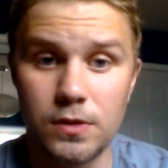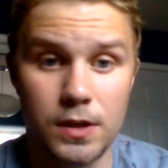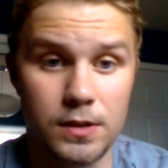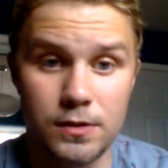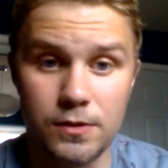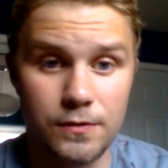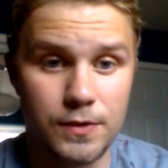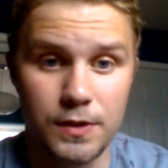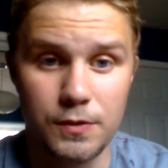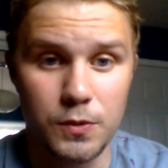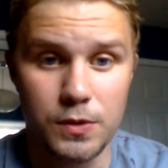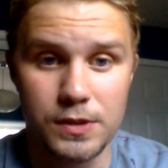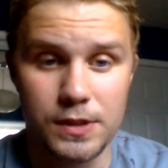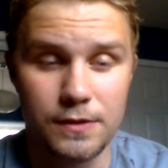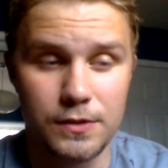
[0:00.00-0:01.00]
I don't know if
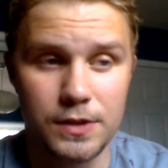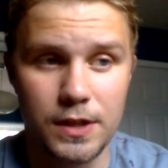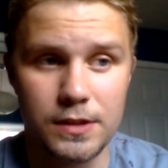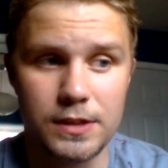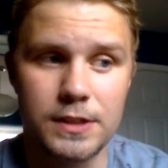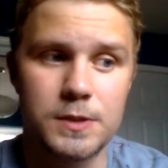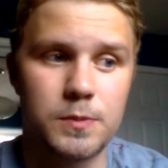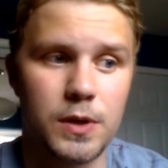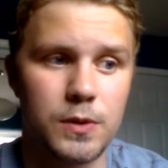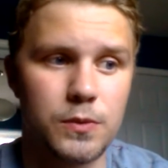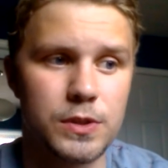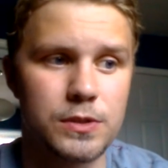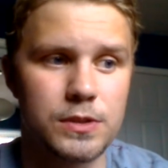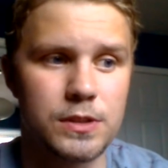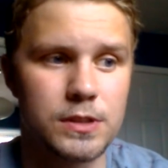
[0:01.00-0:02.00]
everyone's ever done this, but
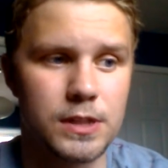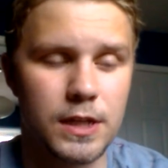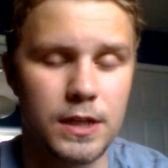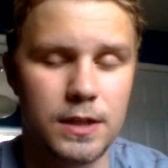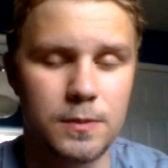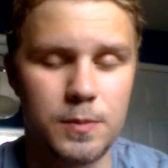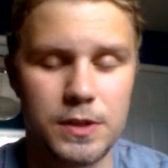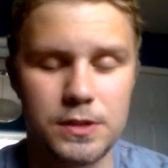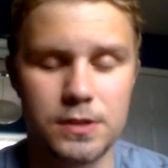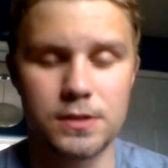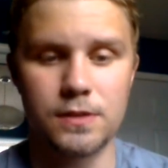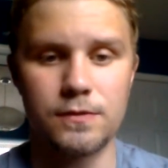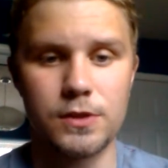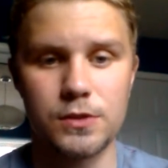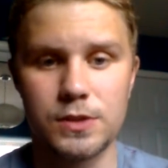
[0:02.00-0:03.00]
we used to take pieces of
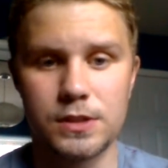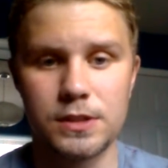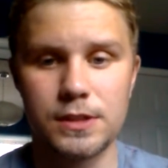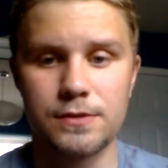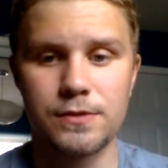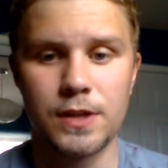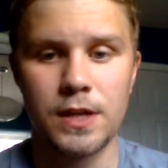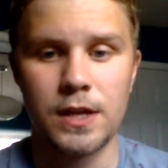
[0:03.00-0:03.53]
loose leaf